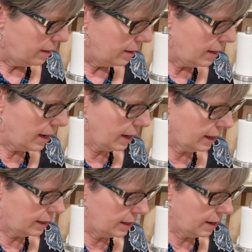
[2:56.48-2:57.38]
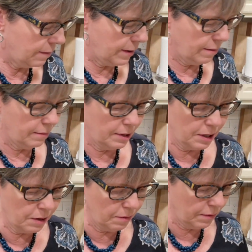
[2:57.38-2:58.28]
Next, I found
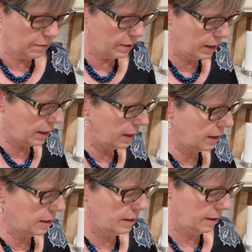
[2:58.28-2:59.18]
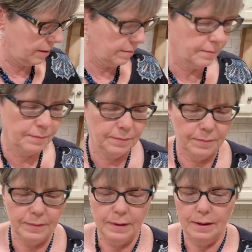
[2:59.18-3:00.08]
two of these.
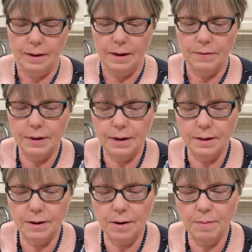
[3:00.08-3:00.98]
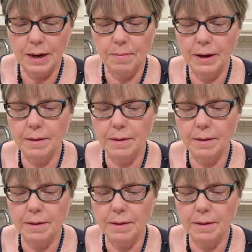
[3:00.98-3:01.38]
These are made by the